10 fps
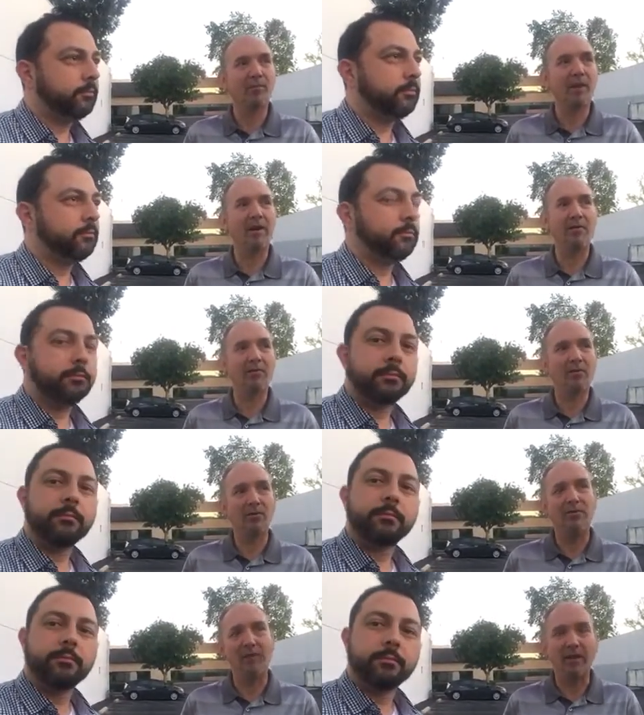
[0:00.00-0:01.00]
Speaker 1: prior
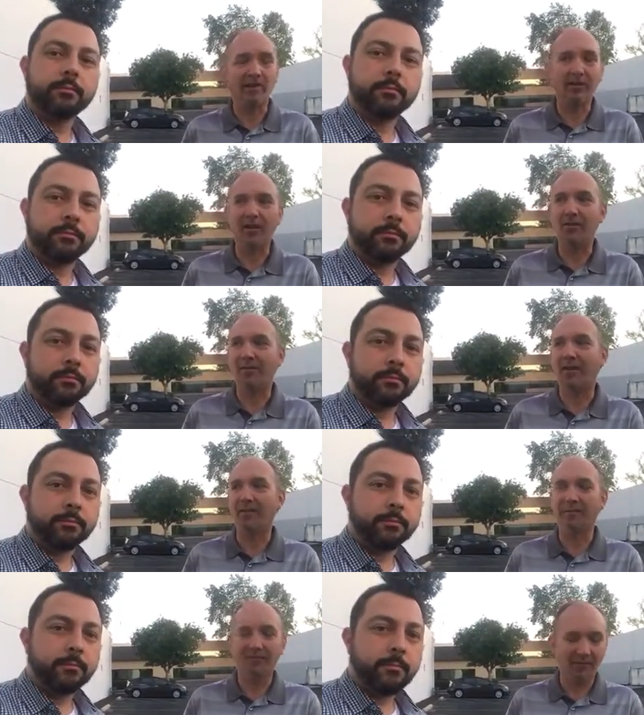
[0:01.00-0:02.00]
to signing your
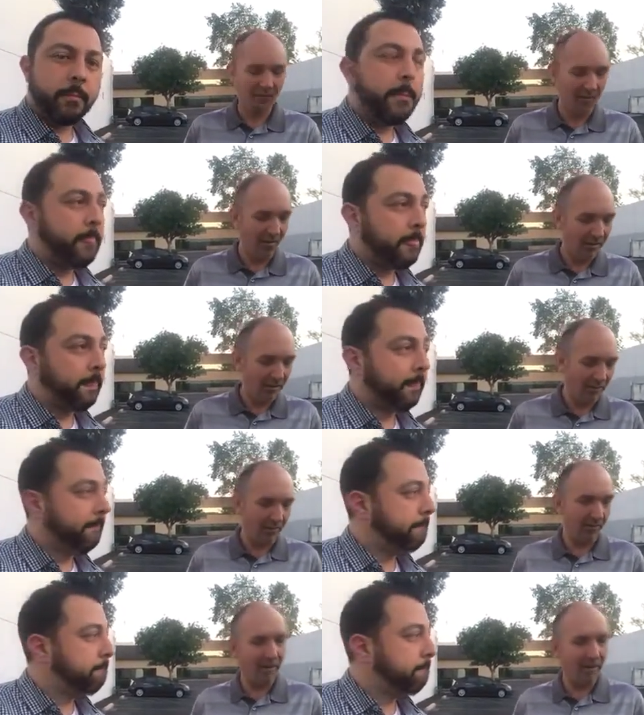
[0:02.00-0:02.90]
contract, you will